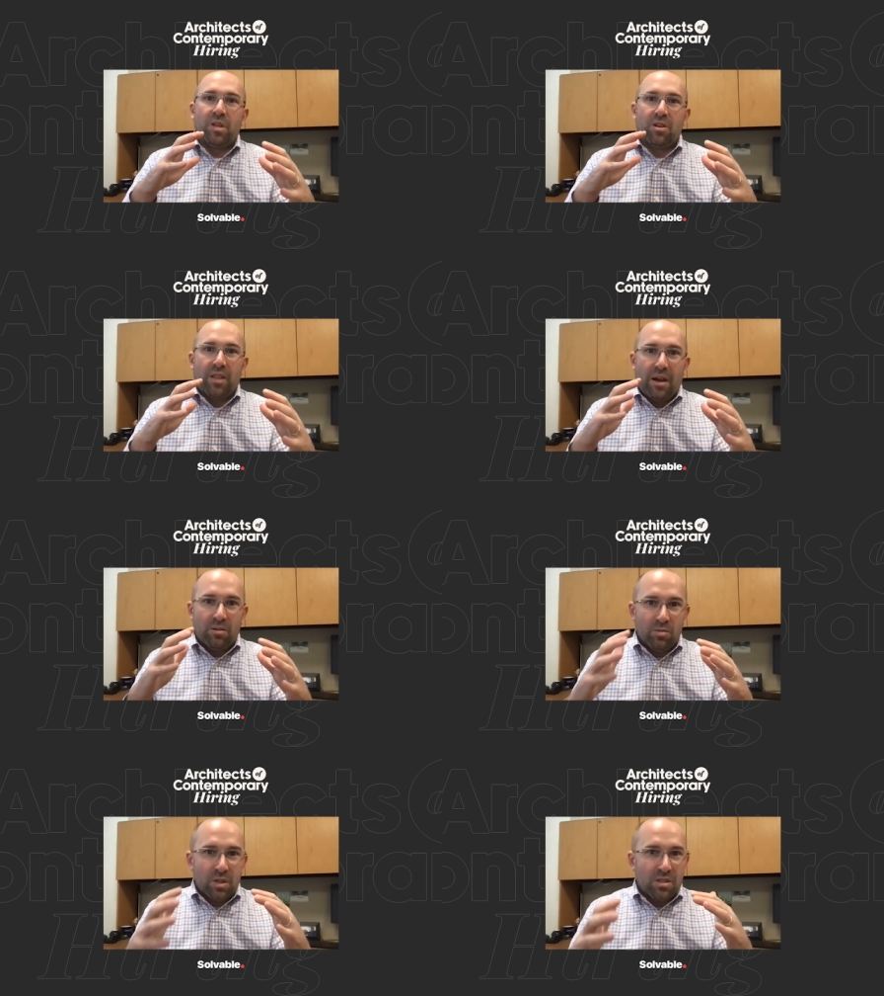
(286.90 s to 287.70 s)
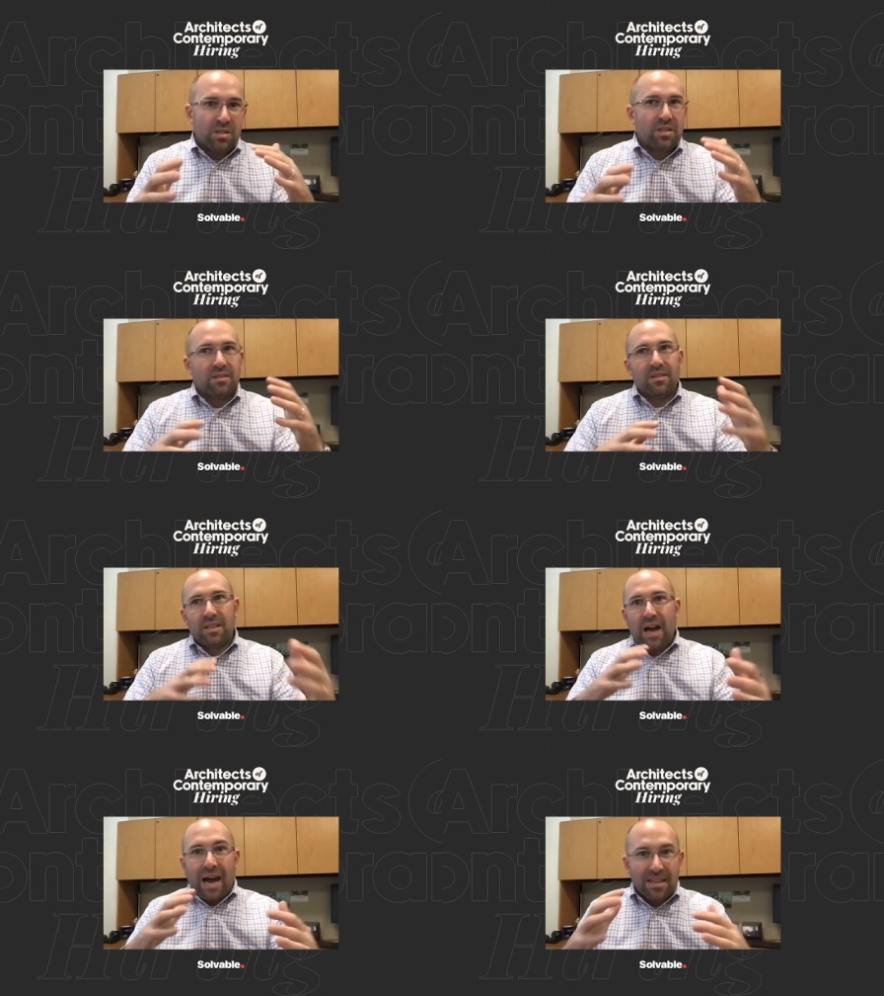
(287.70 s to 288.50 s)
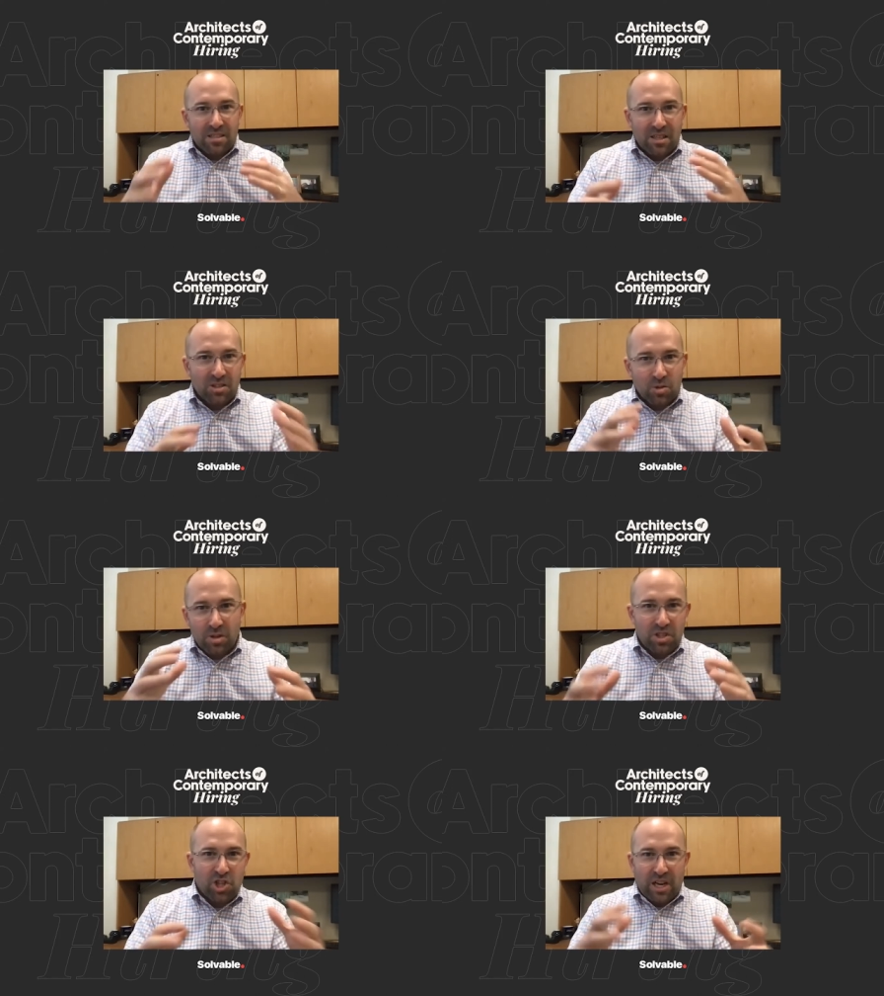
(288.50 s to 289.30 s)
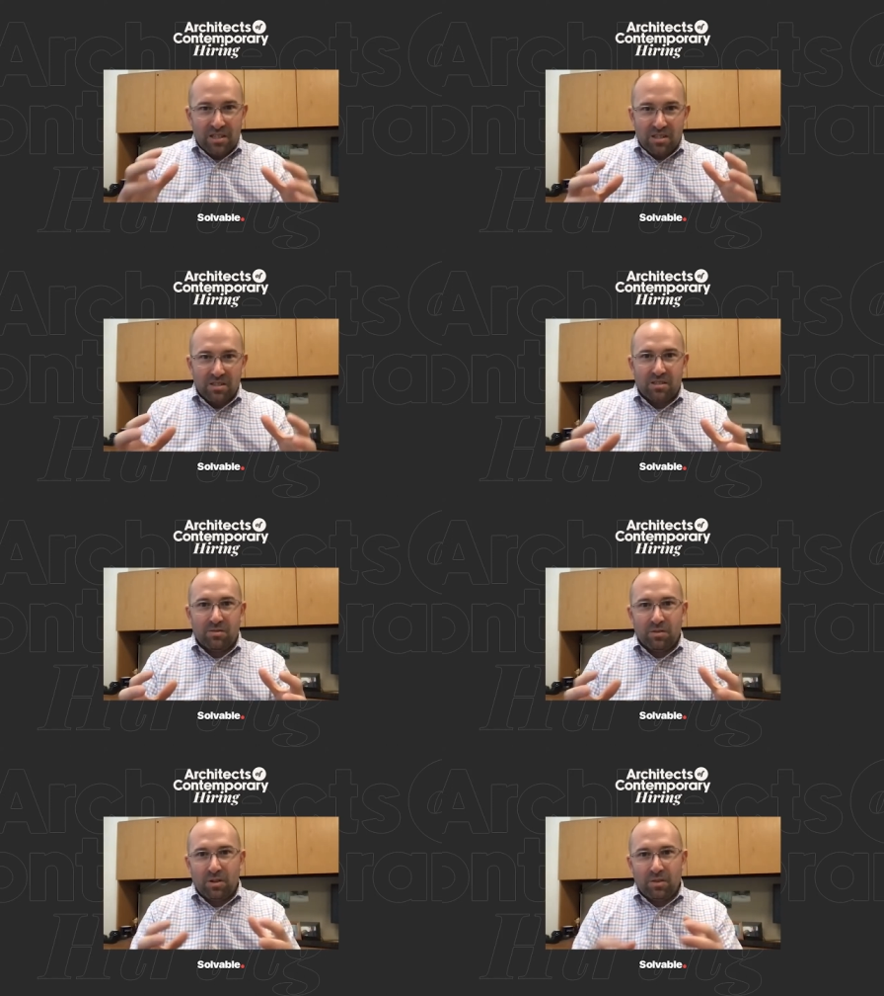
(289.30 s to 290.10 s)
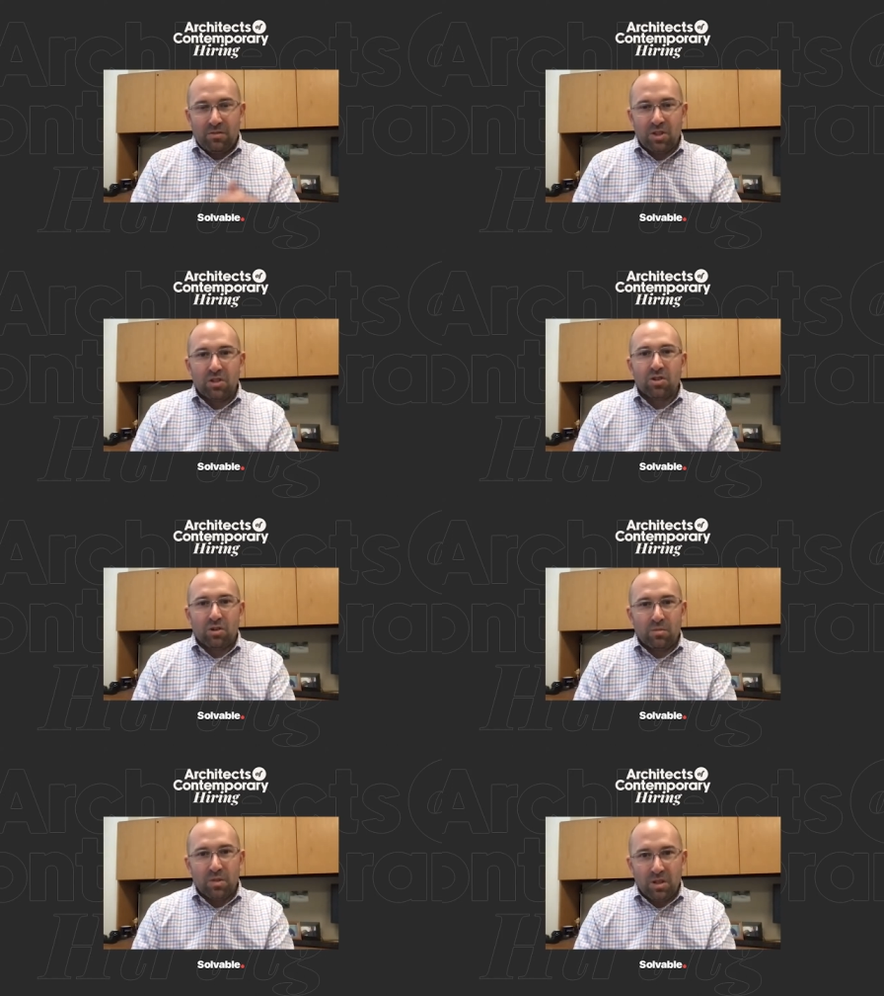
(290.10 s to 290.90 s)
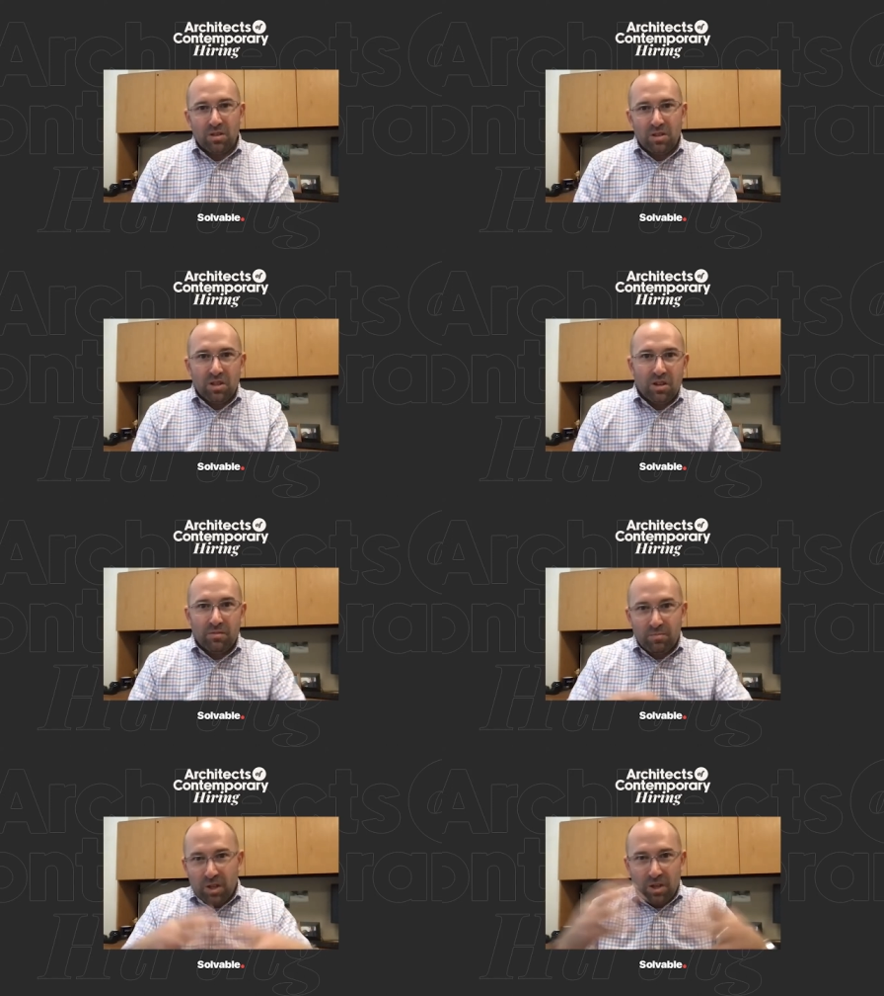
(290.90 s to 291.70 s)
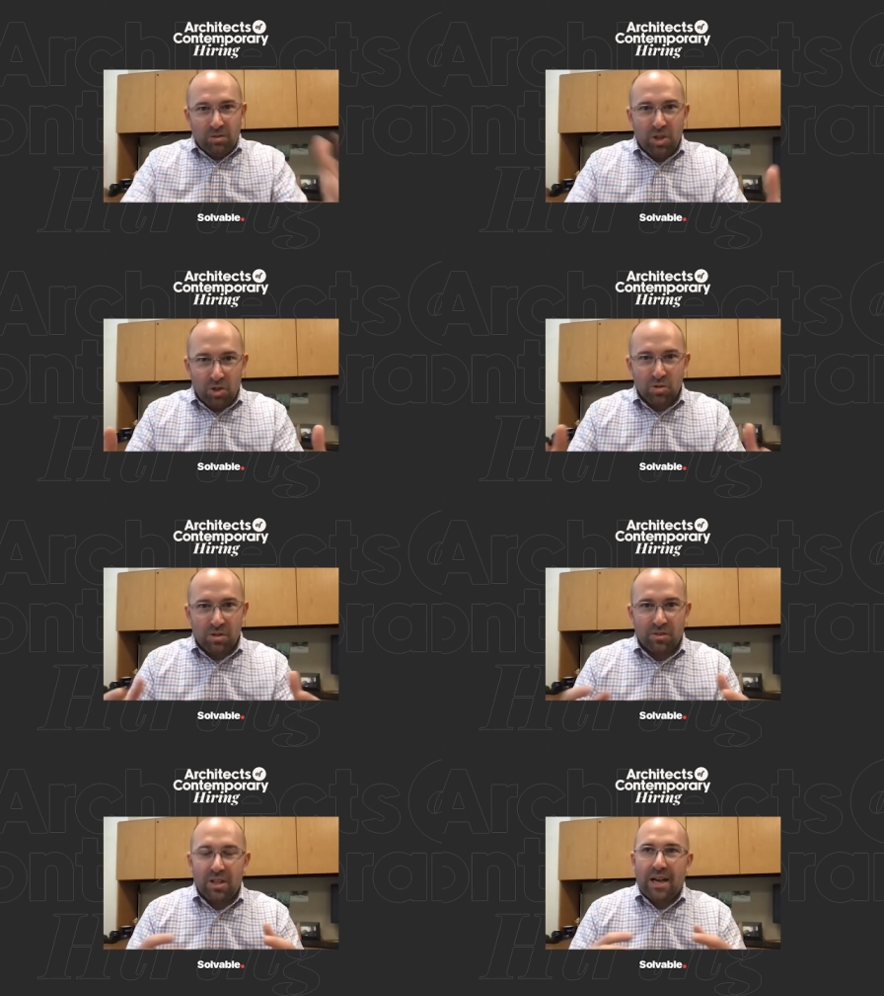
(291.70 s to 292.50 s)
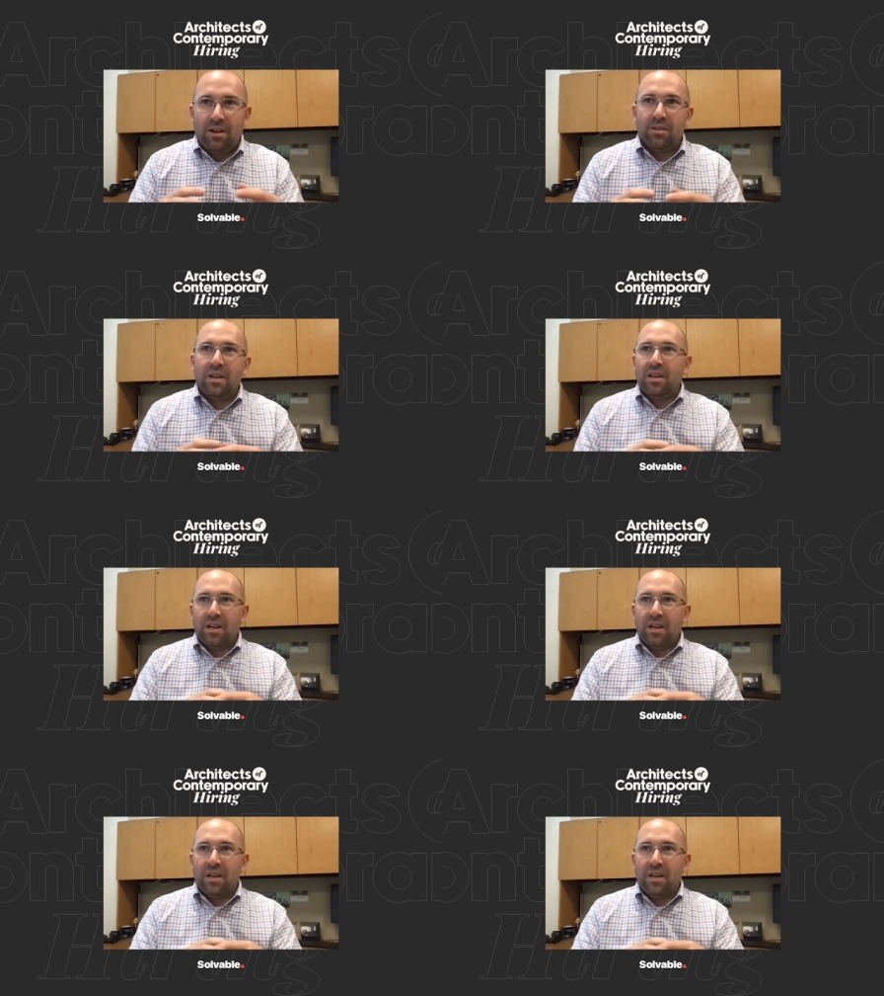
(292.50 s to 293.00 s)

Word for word: you know, that was in hindsight sort of the genesis of even the term, the use of cloud.